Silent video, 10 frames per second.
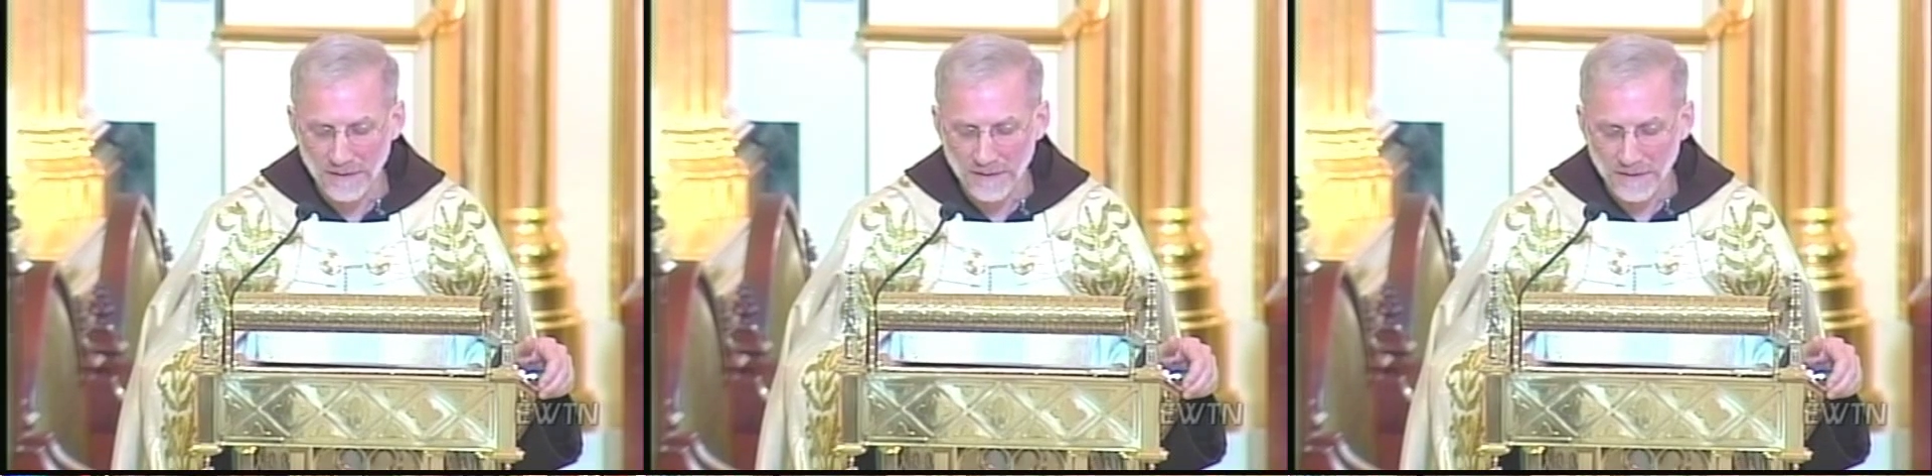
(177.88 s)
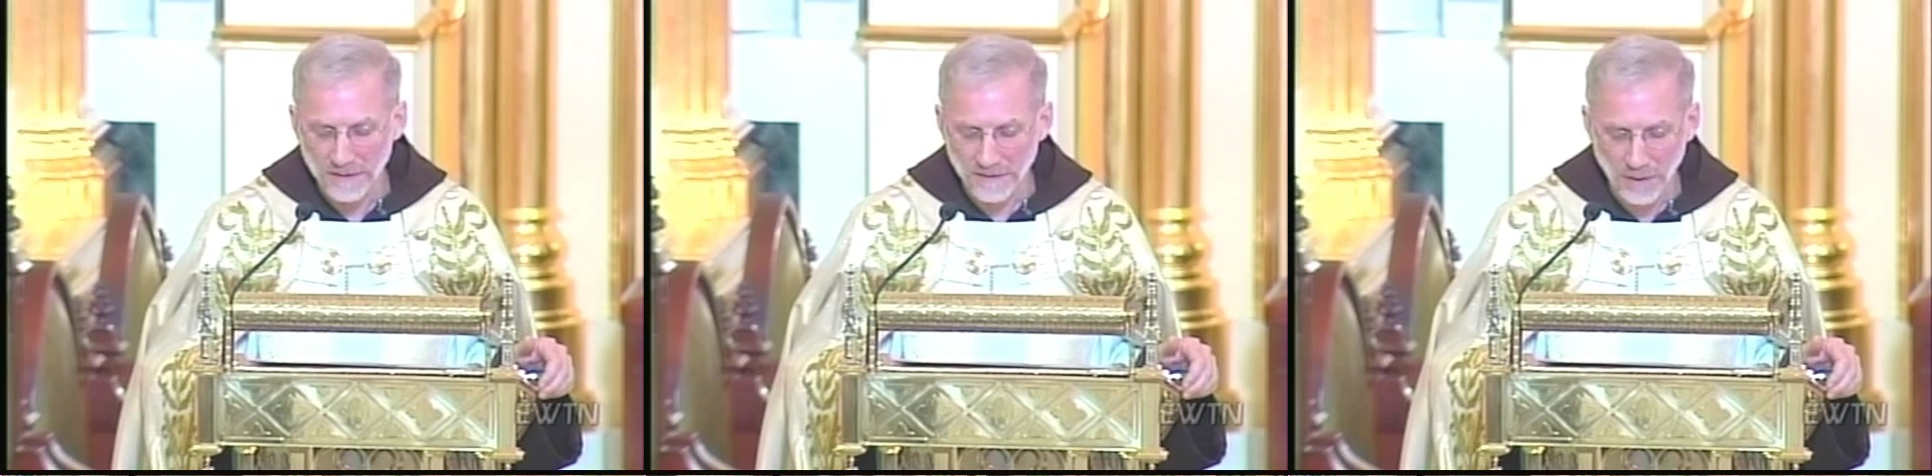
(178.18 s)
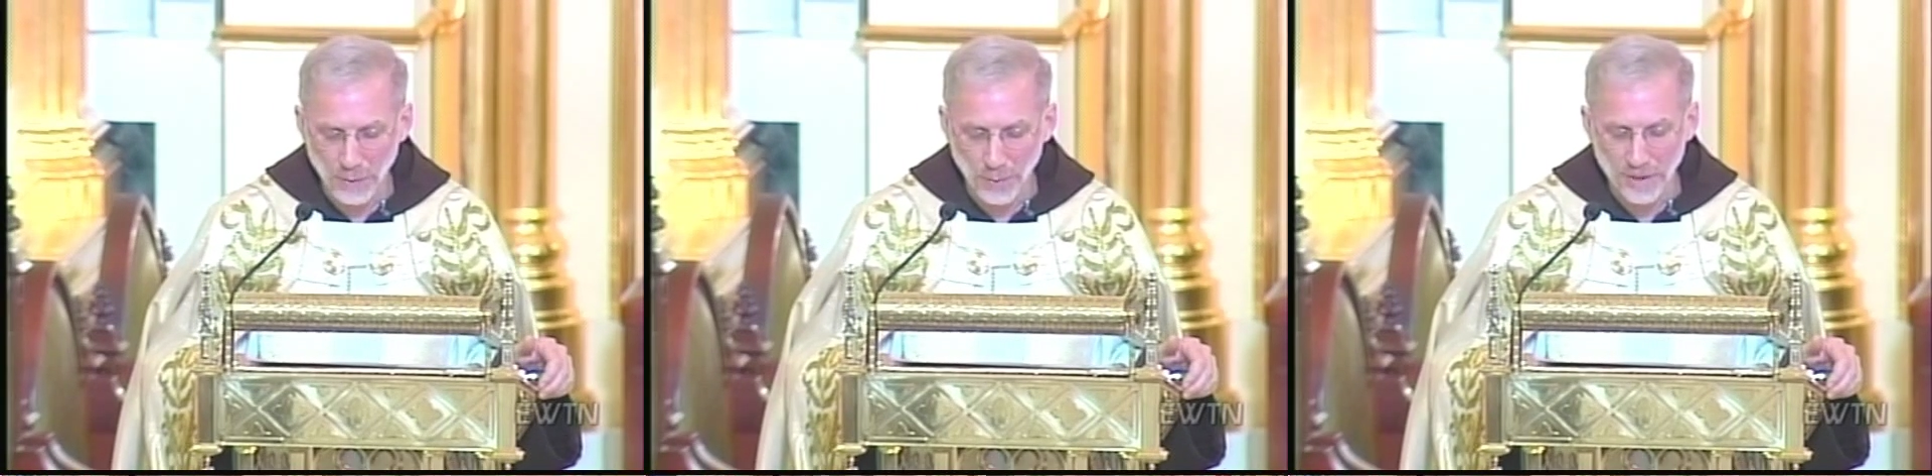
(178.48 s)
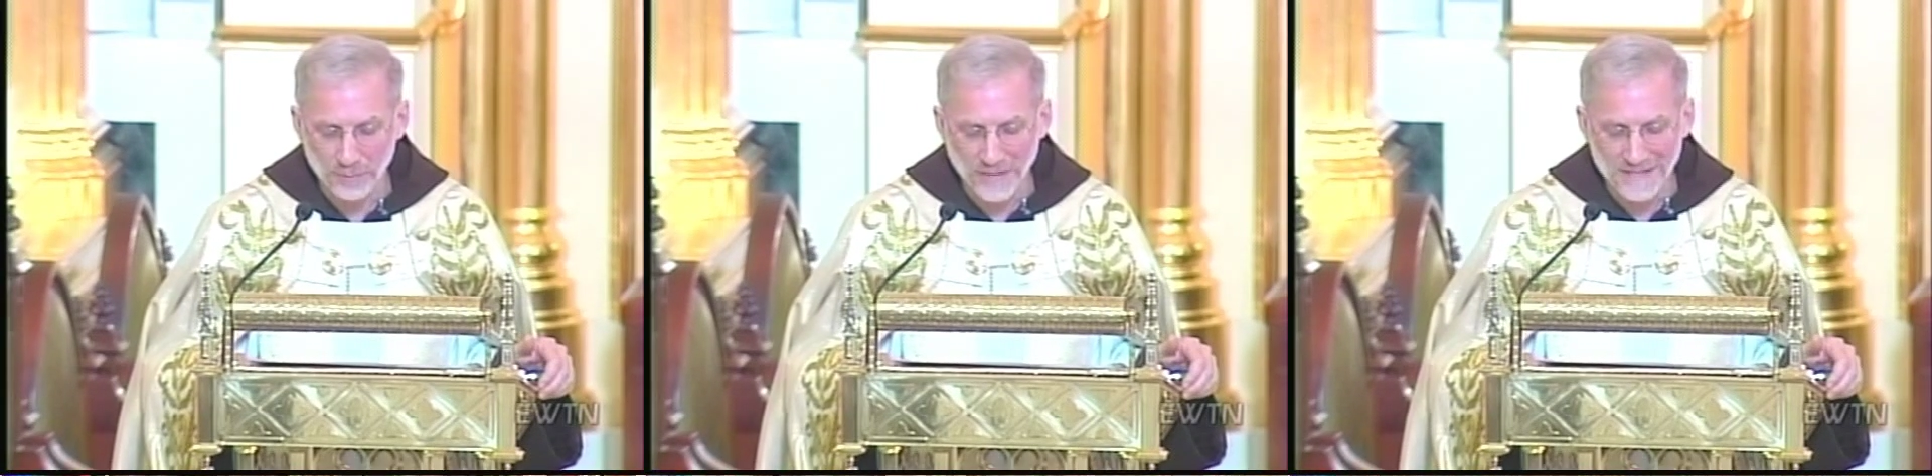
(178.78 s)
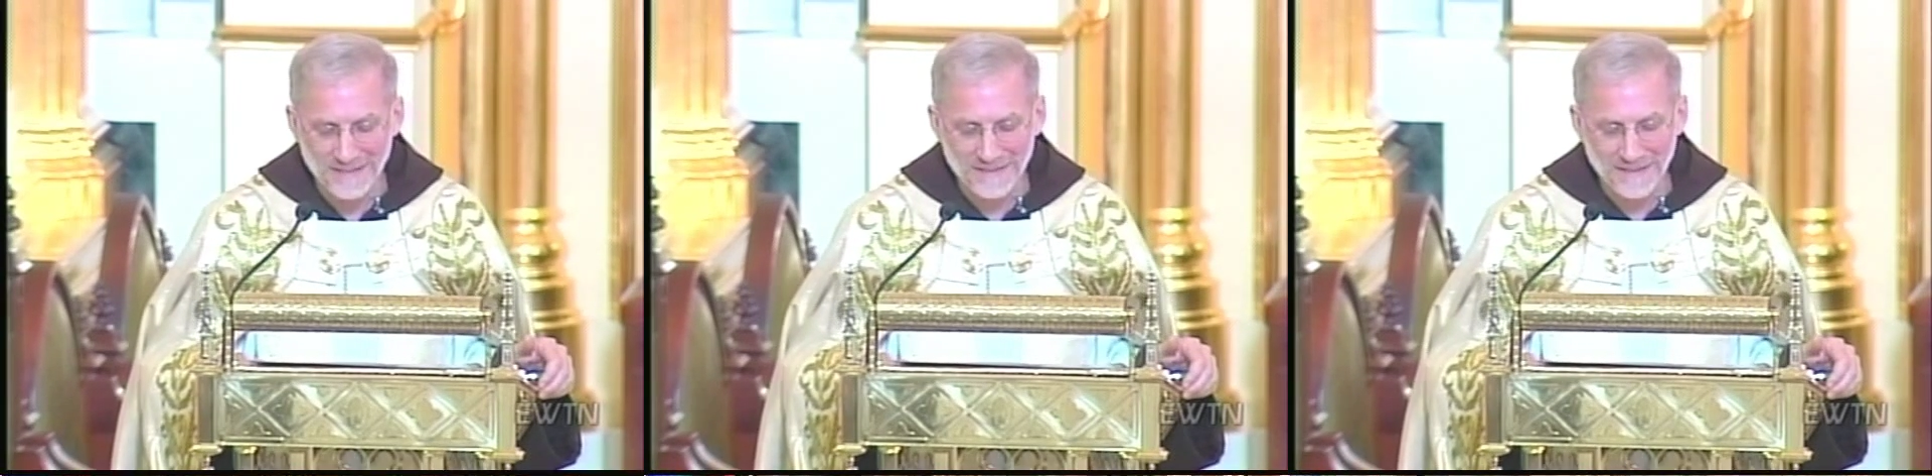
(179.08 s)
and of our Lord
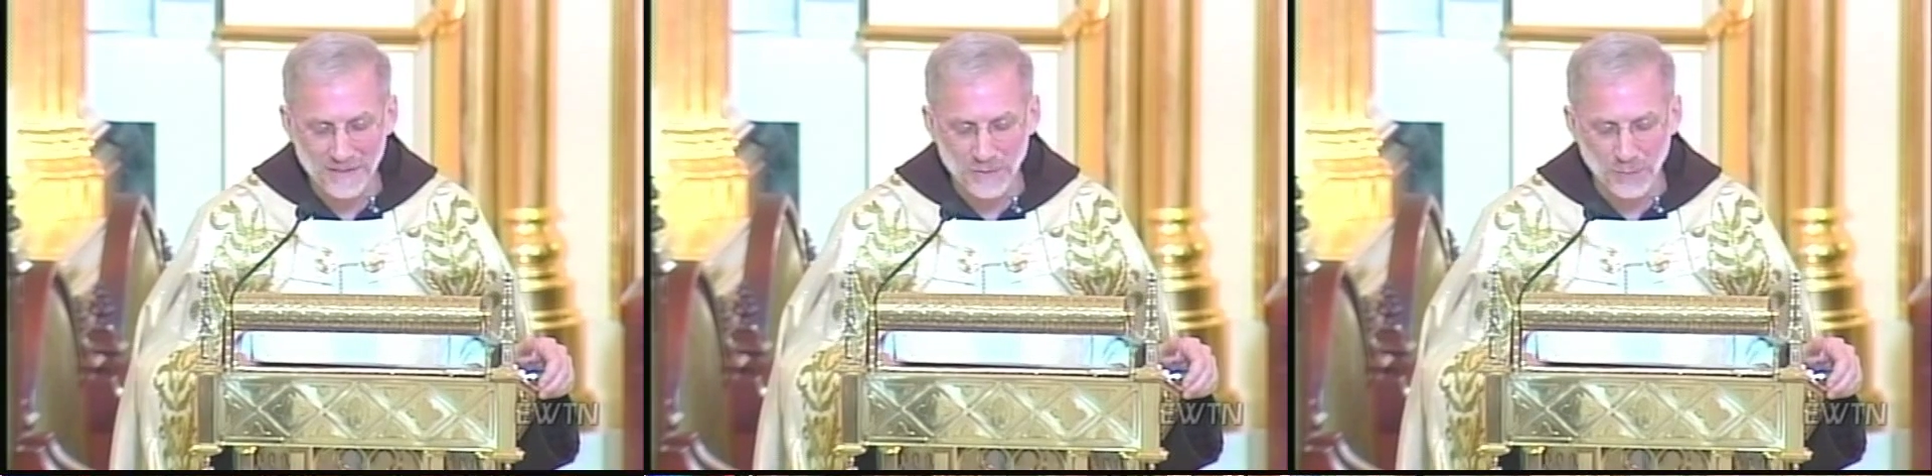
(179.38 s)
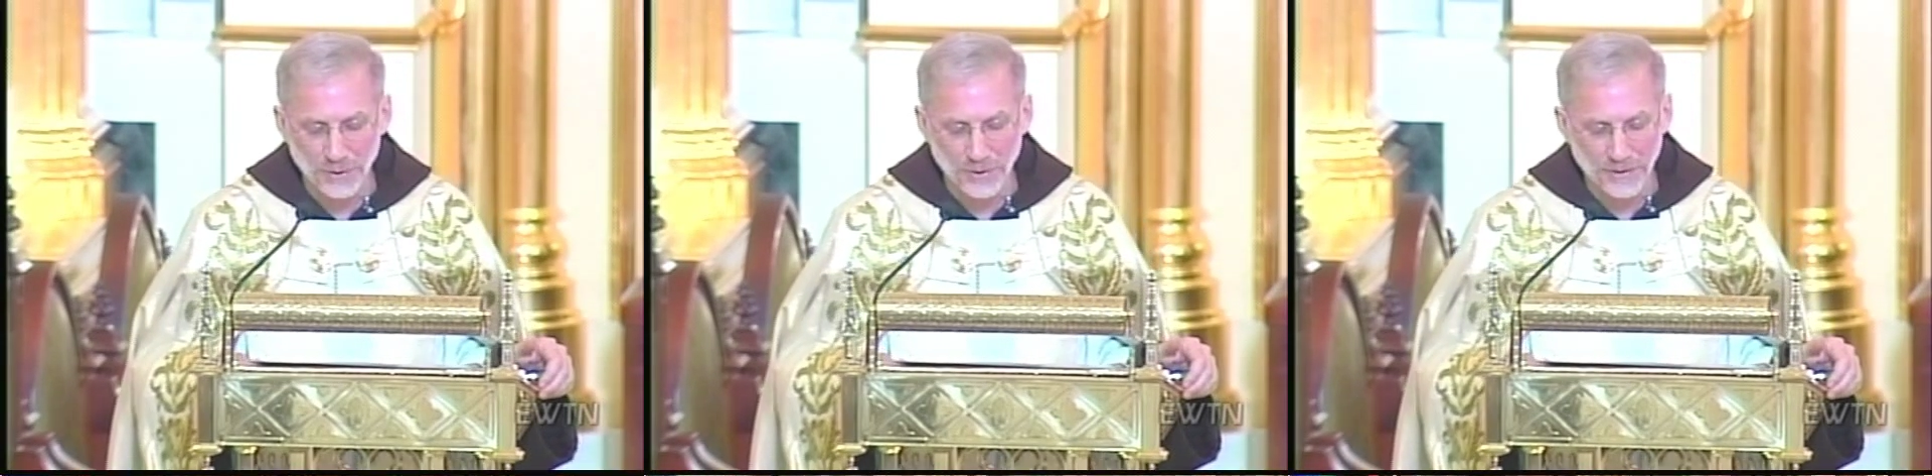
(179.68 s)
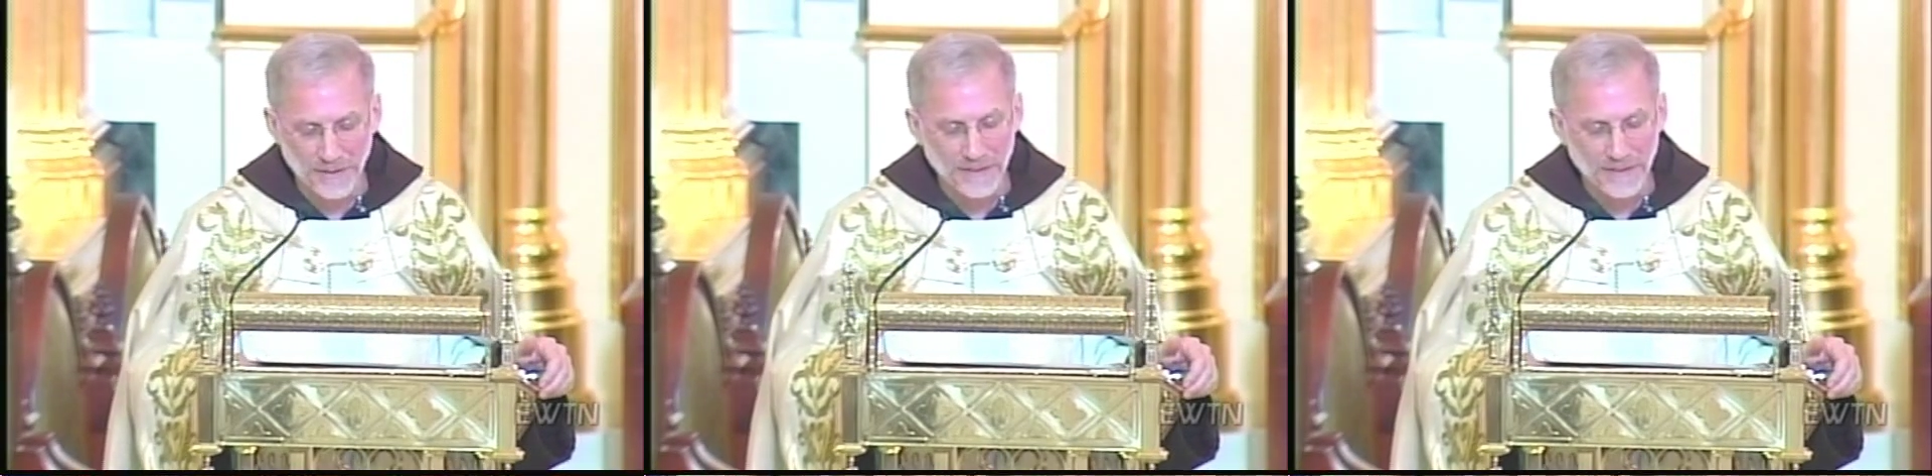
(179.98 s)
present in His Word